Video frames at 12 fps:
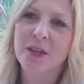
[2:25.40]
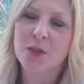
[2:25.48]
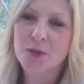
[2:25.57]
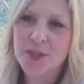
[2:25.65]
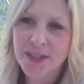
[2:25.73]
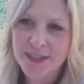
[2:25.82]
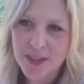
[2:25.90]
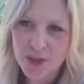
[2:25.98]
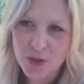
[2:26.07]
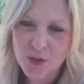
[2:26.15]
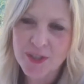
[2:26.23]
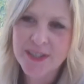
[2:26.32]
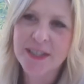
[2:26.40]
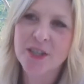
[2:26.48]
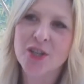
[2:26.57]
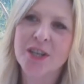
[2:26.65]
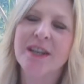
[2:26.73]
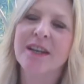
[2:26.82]
using essential oils
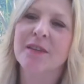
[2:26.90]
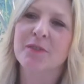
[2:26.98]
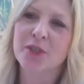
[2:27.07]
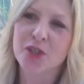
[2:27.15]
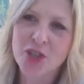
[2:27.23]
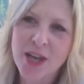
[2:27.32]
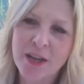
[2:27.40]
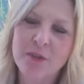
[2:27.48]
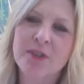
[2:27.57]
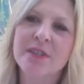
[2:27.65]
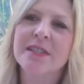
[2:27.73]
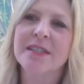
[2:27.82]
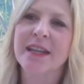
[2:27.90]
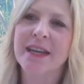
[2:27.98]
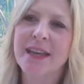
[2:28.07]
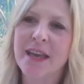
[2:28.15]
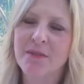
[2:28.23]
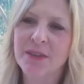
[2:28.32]
energetically for the chakras, and I
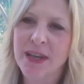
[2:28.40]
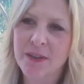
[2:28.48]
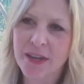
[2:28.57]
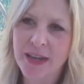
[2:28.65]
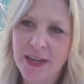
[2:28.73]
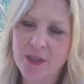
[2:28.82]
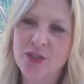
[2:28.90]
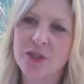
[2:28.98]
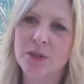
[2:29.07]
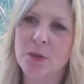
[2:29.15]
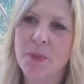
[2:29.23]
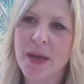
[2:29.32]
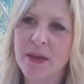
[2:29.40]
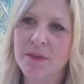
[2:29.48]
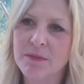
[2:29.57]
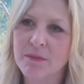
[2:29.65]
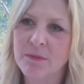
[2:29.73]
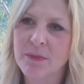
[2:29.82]
gave another lecture
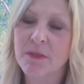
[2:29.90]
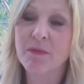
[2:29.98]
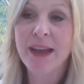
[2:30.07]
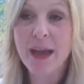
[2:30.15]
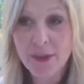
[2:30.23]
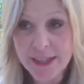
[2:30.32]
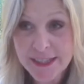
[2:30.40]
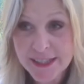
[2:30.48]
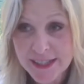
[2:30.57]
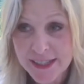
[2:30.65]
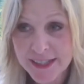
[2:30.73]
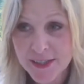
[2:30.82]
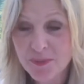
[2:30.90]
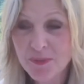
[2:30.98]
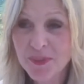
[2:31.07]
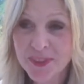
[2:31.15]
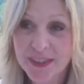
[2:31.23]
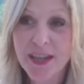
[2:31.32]
about my flower essence
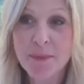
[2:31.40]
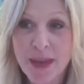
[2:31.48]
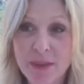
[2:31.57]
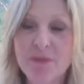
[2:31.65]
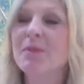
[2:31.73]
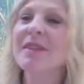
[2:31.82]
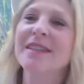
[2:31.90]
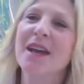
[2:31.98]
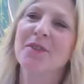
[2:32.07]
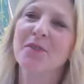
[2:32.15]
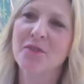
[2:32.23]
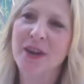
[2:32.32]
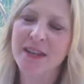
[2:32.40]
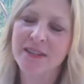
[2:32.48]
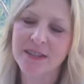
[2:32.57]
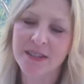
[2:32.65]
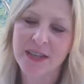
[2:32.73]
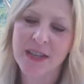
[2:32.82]
system that I make from the south of
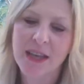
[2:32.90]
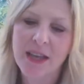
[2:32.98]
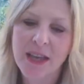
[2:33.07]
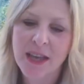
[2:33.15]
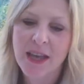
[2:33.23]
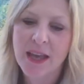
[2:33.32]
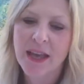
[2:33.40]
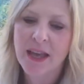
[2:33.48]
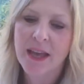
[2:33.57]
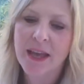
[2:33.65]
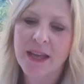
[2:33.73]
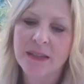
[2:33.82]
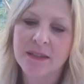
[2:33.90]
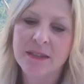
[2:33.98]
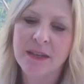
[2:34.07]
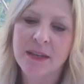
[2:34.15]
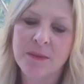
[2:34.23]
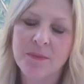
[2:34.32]
France, and
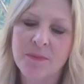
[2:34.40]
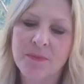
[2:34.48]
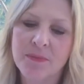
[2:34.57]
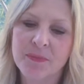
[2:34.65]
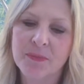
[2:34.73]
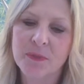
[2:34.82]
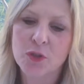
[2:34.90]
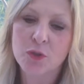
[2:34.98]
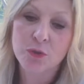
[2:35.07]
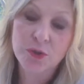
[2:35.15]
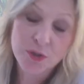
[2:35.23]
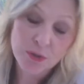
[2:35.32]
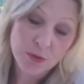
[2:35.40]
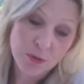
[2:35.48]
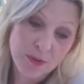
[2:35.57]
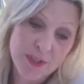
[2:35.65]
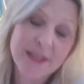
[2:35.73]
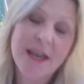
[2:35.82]
tours
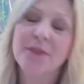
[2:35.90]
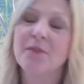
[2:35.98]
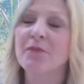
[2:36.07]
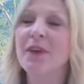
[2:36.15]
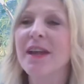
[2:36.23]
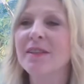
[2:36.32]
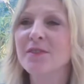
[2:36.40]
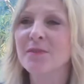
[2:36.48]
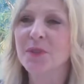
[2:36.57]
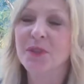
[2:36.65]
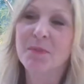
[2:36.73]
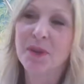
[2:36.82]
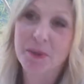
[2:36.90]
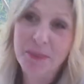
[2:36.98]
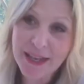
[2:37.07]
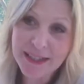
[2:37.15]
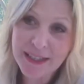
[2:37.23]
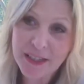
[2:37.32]
to the south of France with the Mary
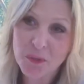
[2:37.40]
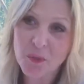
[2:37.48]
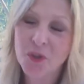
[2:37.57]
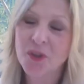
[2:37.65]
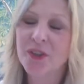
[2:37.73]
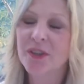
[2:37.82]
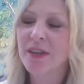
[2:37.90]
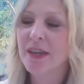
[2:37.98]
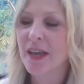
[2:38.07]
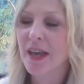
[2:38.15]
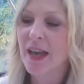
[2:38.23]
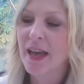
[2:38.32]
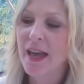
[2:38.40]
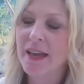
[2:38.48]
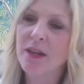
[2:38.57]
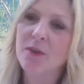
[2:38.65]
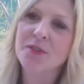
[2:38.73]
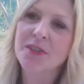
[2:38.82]
Magdalene work,
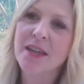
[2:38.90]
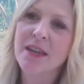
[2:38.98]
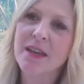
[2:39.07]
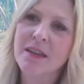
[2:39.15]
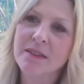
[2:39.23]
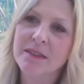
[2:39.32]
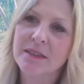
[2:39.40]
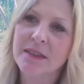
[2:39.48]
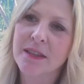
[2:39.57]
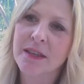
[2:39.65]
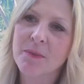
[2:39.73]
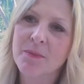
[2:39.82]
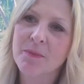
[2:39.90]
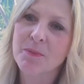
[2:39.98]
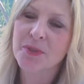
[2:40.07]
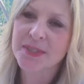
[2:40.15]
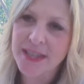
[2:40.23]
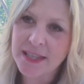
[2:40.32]
and I was there
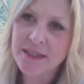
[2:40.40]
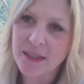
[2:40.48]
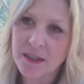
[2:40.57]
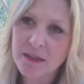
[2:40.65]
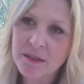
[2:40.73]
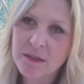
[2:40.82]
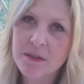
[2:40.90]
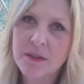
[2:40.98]
presenting.